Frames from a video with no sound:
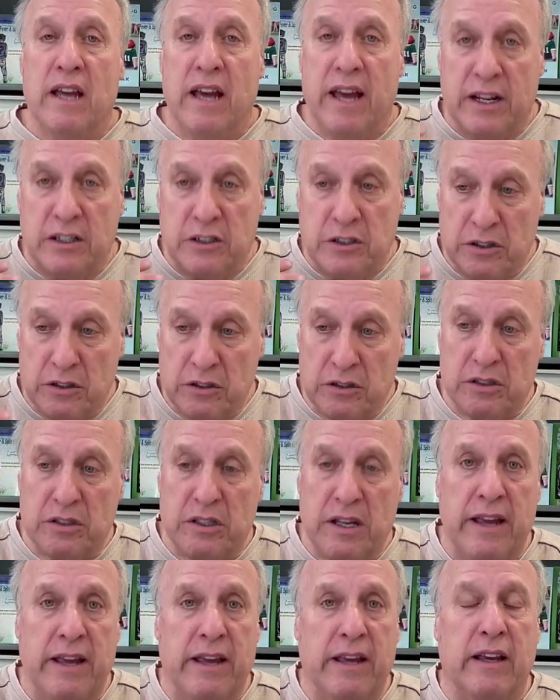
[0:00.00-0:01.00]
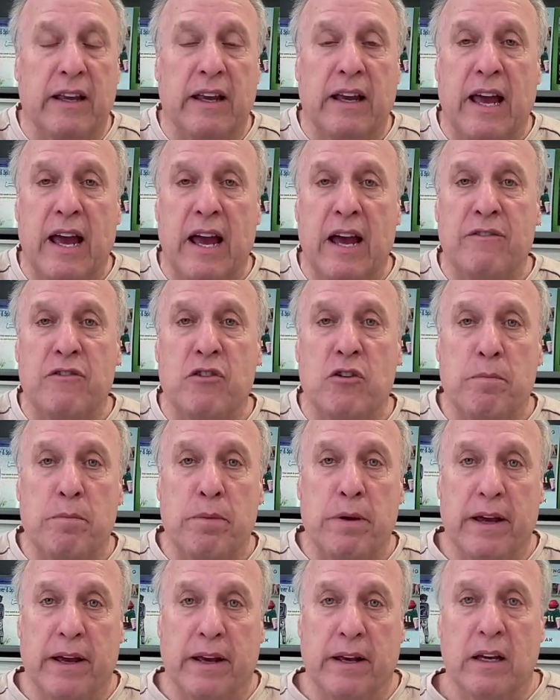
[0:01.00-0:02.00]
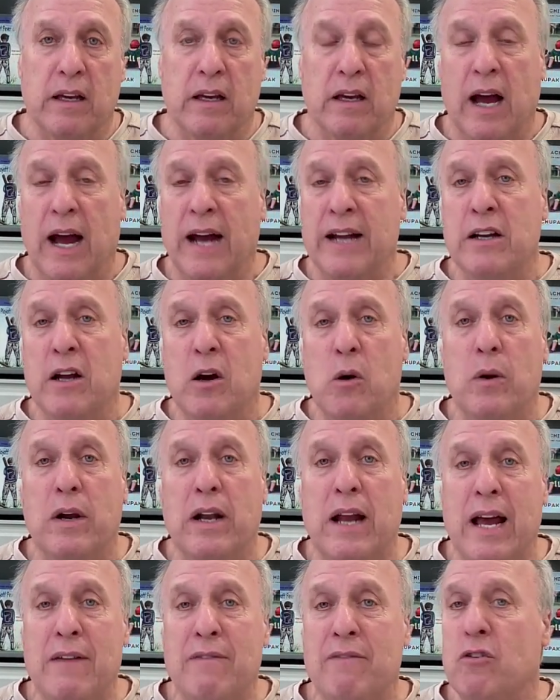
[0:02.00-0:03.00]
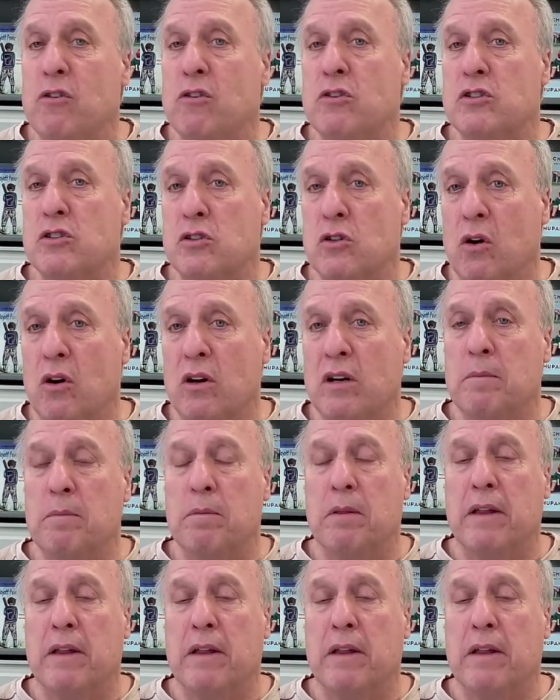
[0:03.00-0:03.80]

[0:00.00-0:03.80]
And she'll say, have your pick. I know when I first started